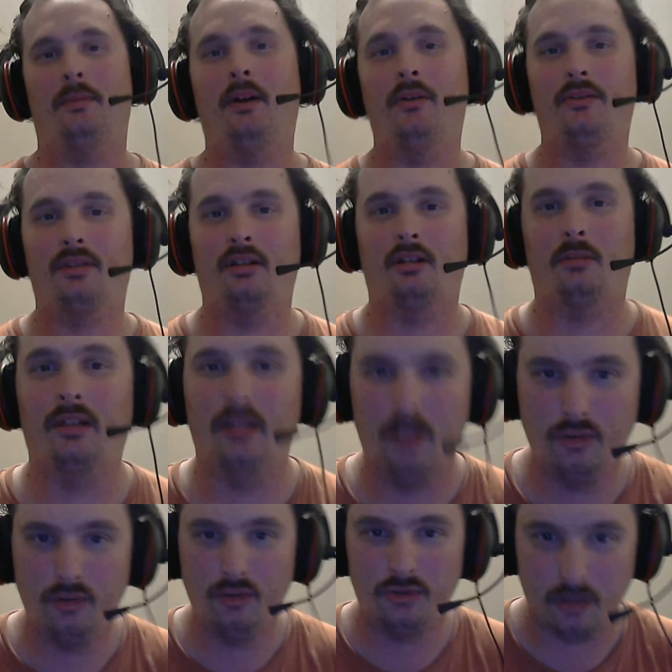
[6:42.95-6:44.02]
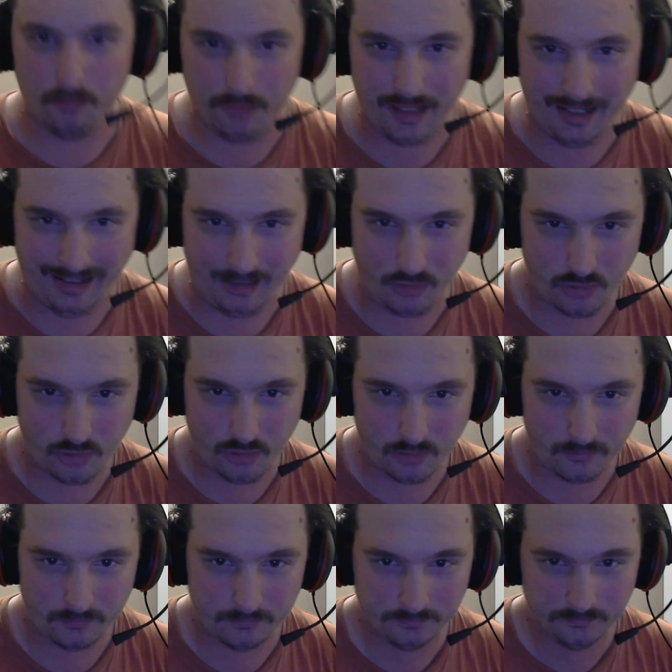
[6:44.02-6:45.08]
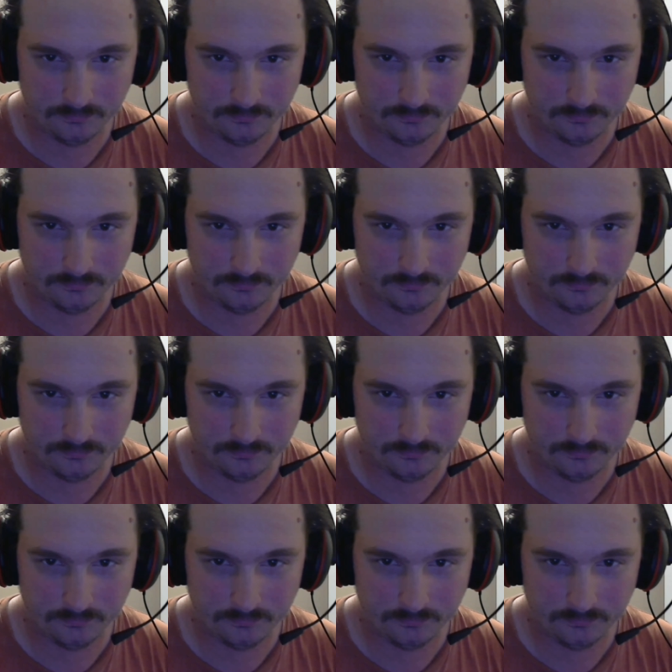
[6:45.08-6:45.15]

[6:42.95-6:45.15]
posted on my YouTube page.